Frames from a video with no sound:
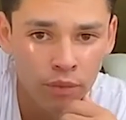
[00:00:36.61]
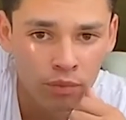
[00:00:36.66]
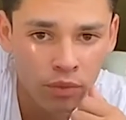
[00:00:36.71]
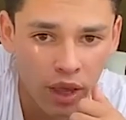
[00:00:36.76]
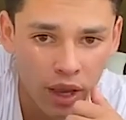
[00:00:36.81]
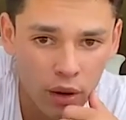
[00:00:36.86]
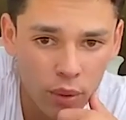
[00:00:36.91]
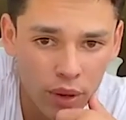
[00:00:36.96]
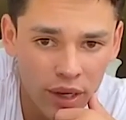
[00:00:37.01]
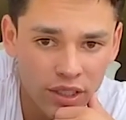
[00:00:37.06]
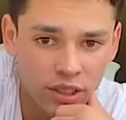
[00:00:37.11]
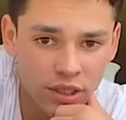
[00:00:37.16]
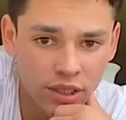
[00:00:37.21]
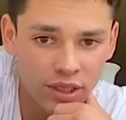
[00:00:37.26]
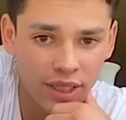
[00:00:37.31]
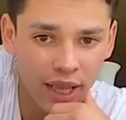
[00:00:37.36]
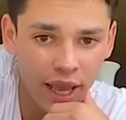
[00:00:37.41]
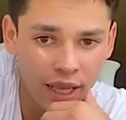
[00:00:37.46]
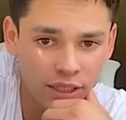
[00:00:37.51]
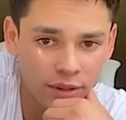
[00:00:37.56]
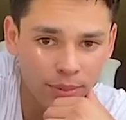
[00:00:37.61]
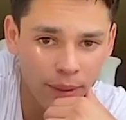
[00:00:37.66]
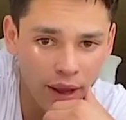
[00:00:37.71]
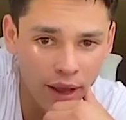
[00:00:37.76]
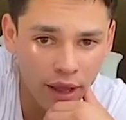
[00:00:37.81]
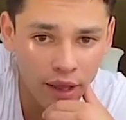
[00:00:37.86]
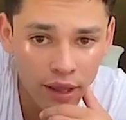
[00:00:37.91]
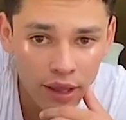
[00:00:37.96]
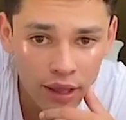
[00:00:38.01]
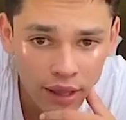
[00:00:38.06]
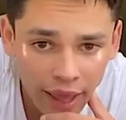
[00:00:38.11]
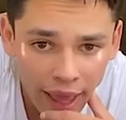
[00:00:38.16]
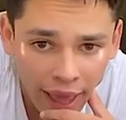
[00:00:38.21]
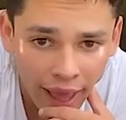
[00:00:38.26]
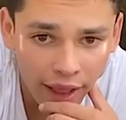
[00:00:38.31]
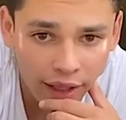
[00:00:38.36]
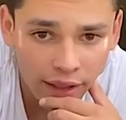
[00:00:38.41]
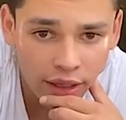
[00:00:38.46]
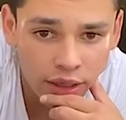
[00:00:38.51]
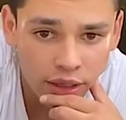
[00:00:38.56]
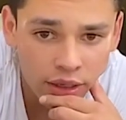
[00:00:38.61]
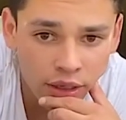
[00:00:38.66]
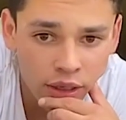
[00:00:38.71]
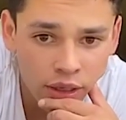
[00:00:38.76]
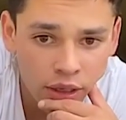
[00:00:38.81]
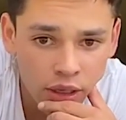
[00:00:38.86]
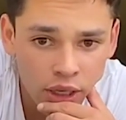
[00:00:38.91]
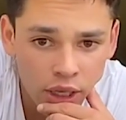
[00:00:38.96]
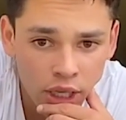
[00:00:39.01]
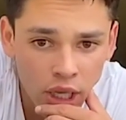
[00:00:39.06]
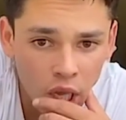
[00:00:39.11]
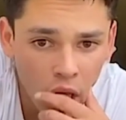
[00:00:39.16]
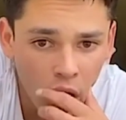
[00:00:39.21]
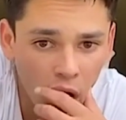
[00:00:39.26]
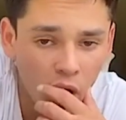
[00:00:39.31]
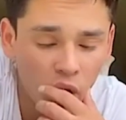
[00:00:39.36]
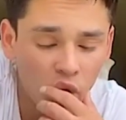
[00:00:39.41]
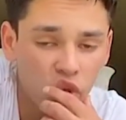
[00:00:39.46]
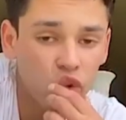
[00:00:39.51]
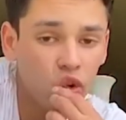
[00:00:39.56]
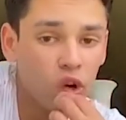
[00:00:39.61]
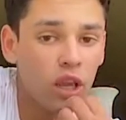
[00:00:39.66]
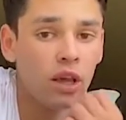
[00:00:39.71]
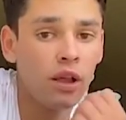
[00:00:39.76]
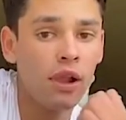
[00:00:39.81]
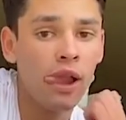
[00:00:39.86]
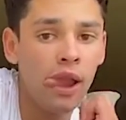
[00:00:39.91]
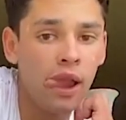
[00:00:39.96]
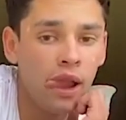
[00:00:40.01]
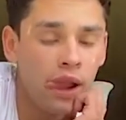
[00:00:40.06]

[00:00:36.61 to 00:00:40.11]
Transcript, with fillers: That question is asked by Alan oh three.